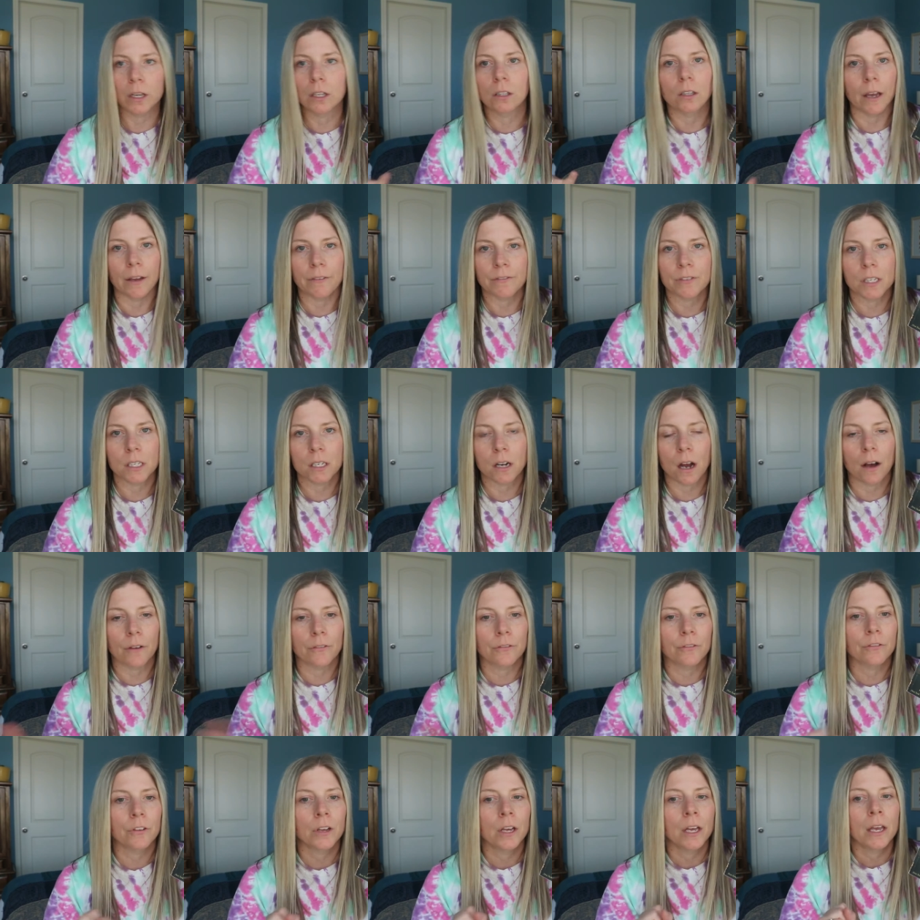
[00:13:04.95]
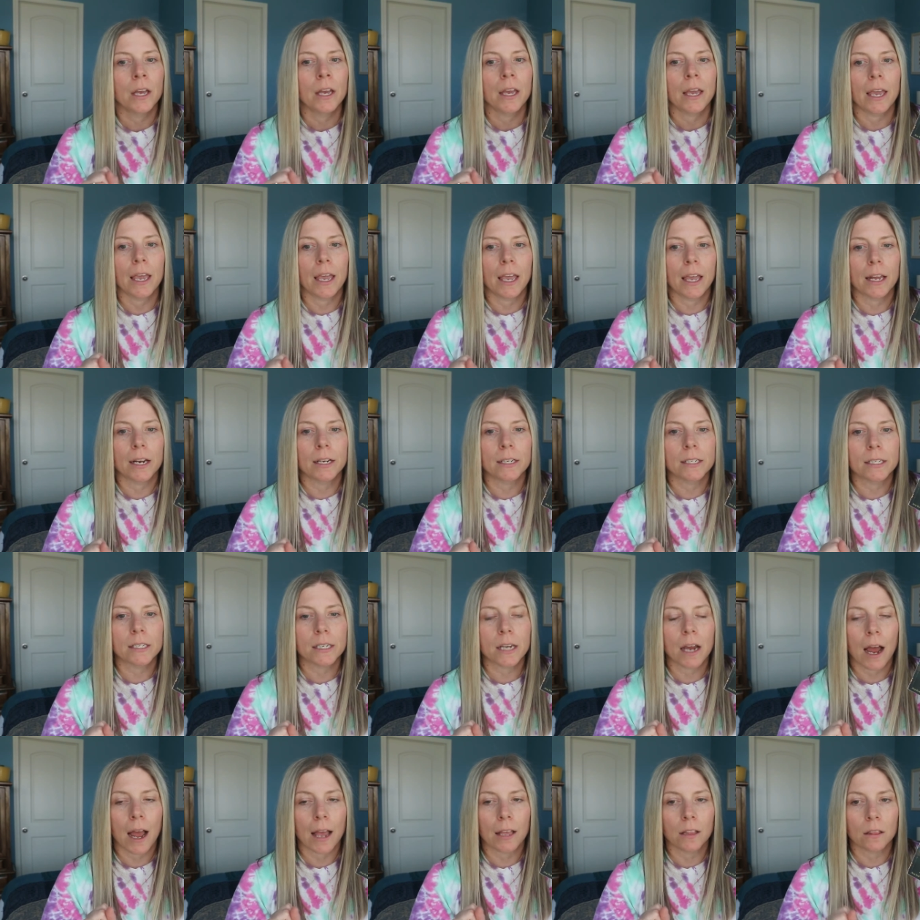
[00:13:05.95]
real life stuff and
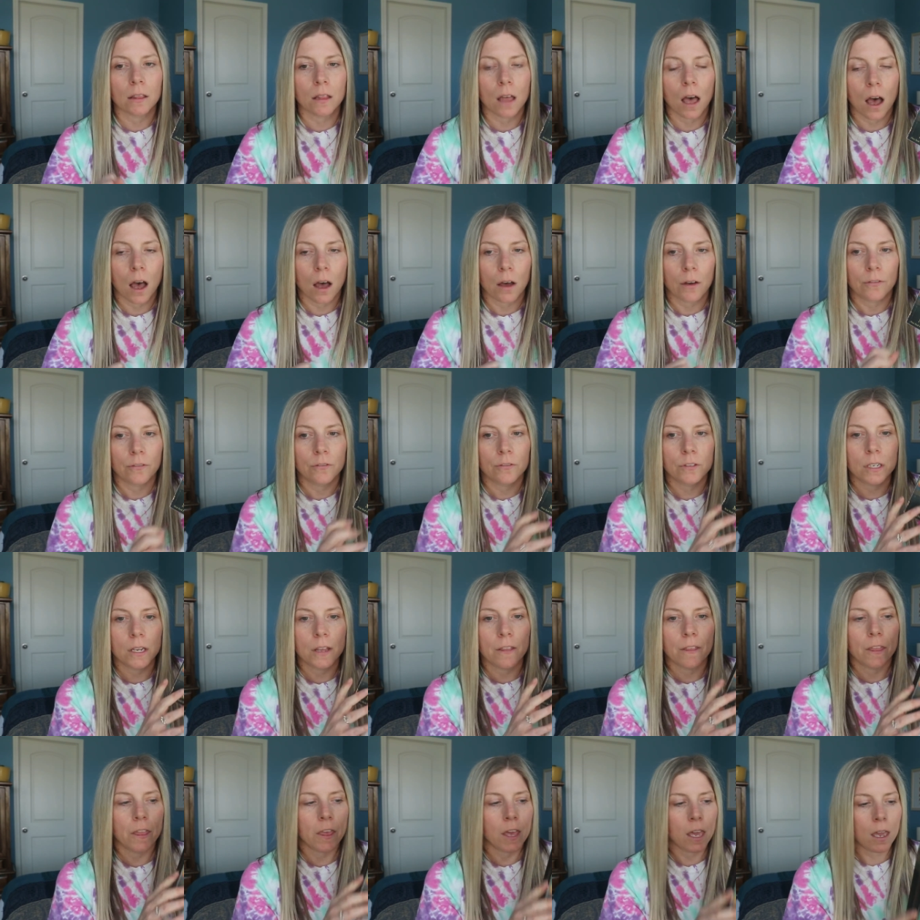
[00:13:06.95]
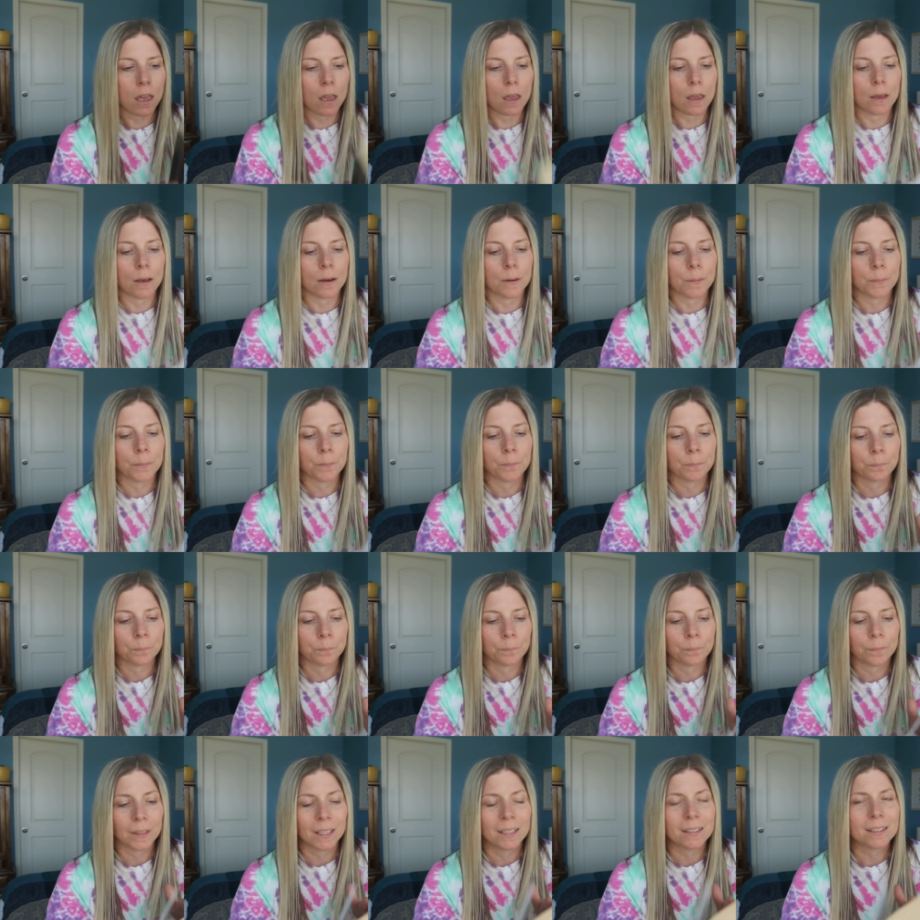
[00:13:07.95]
i loved the
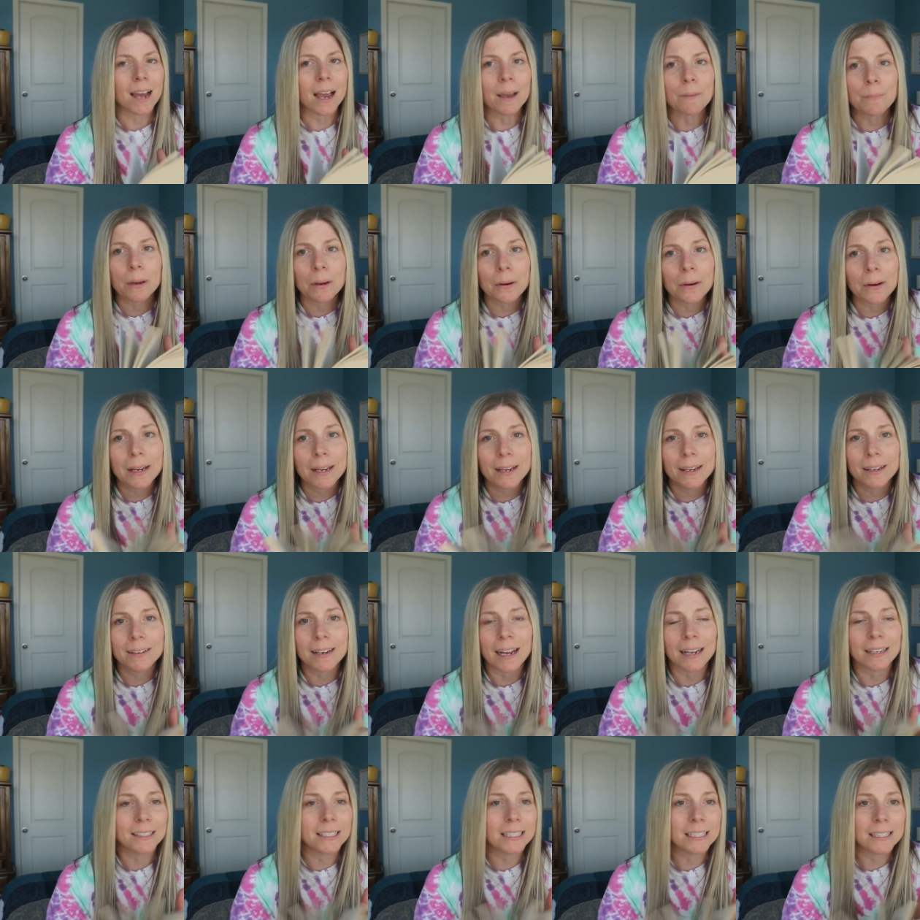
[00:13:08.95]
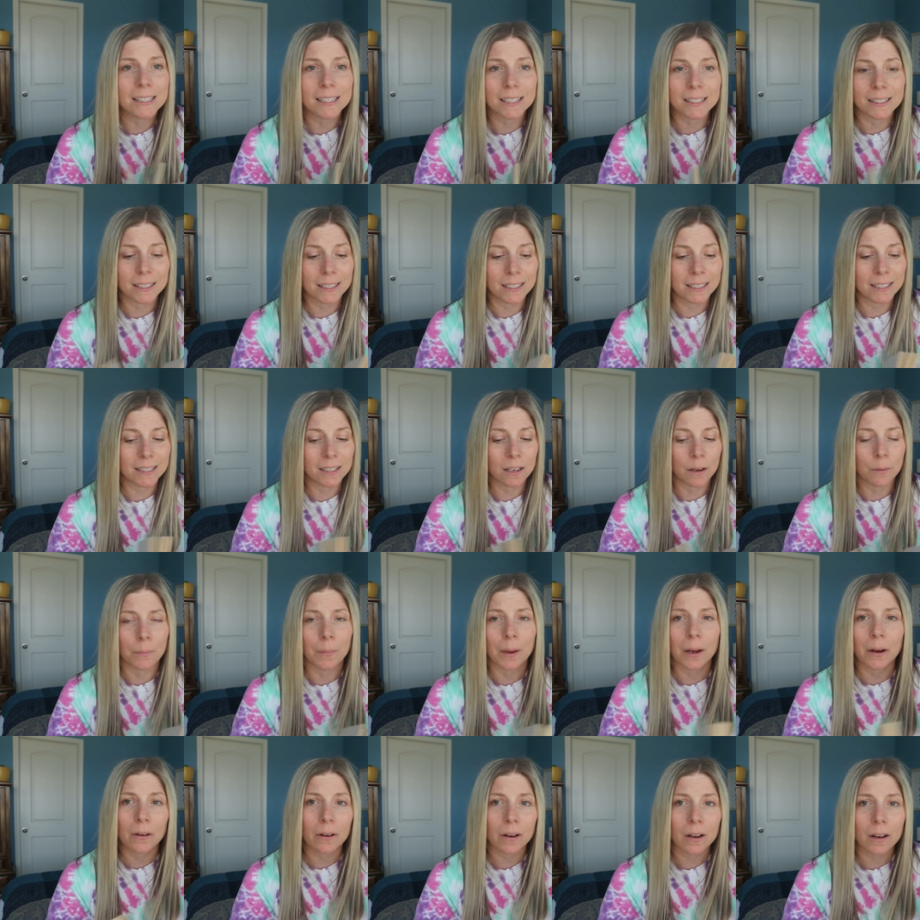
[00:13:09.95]
time period 1960s
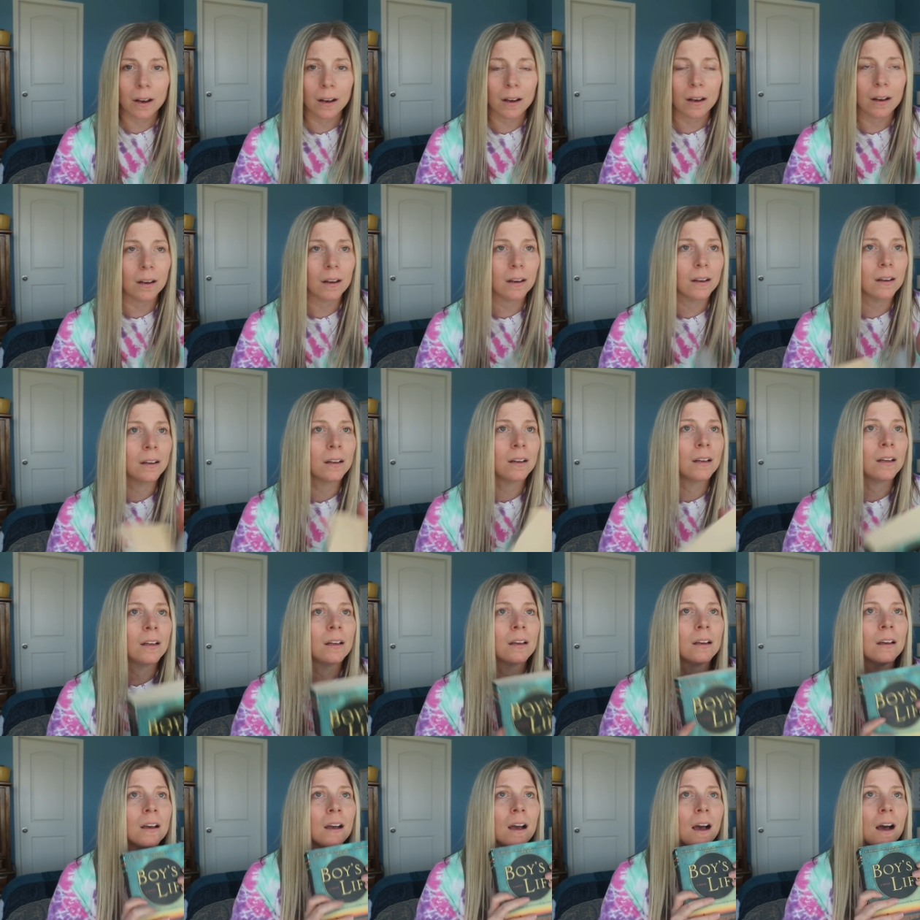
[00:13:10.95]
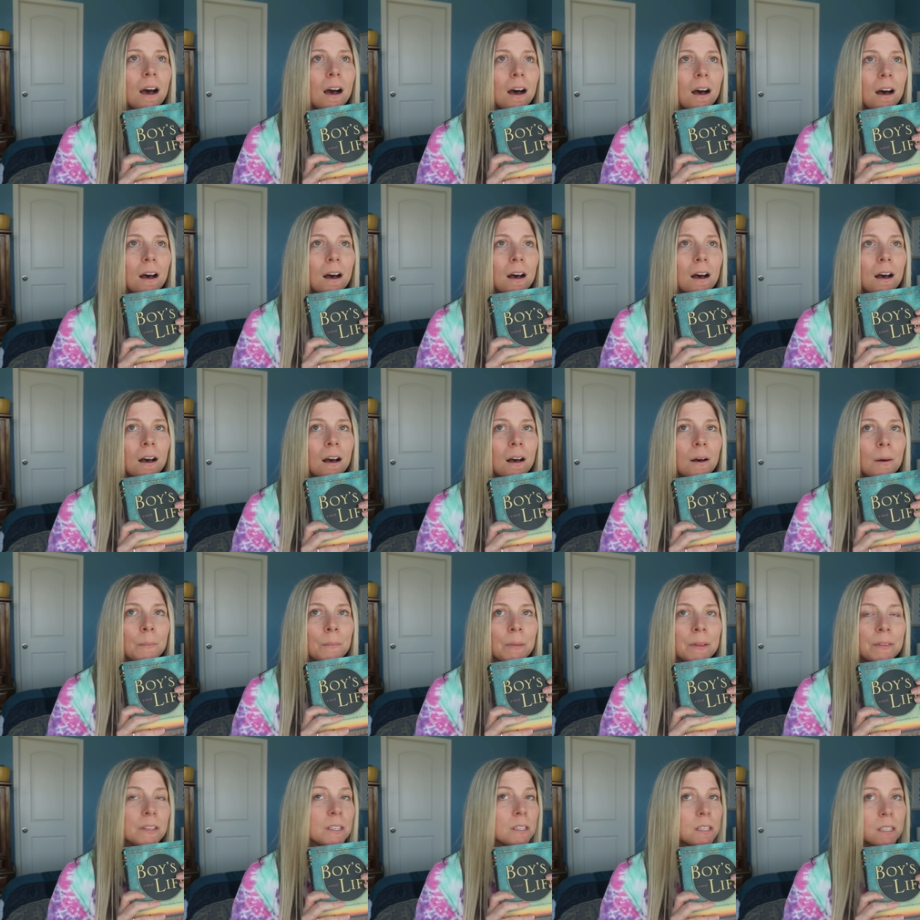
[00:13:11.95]
america um,
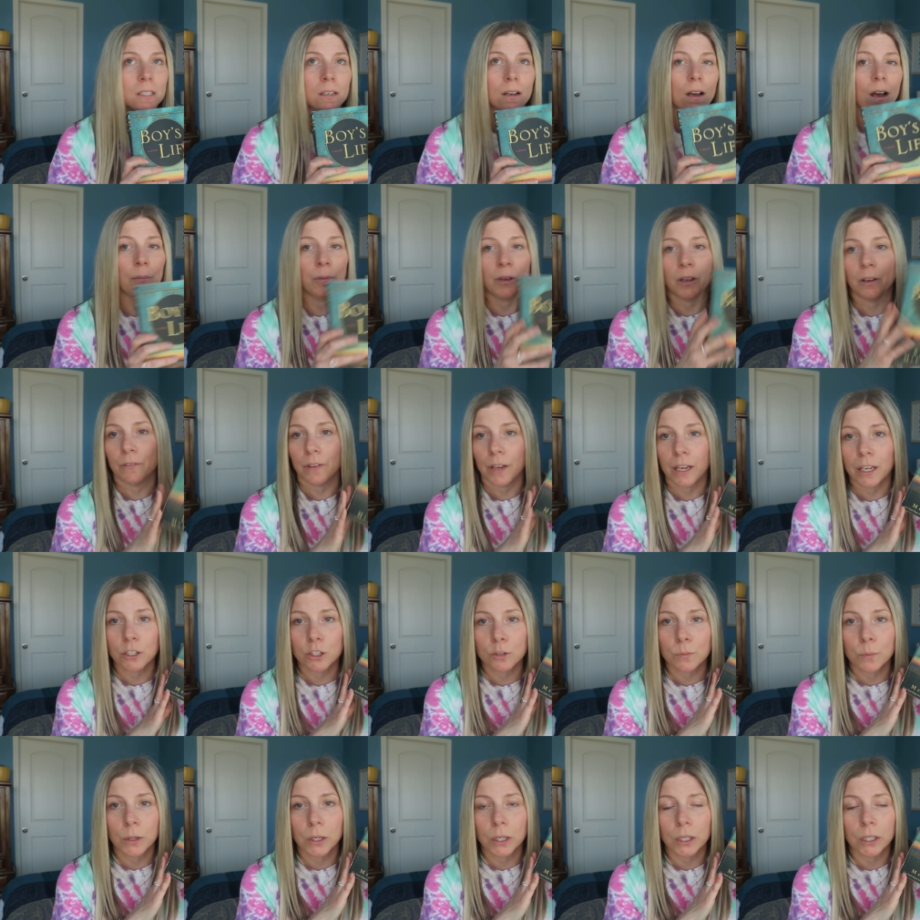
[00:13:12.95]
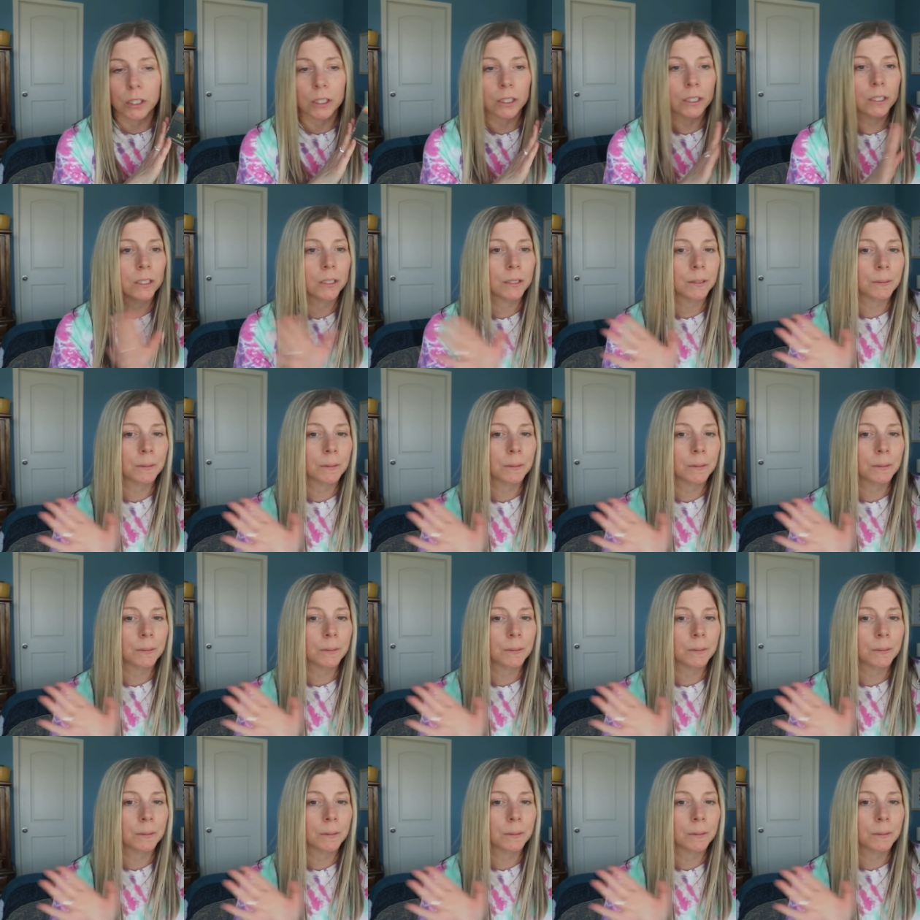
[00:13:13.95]
this is a coming of age book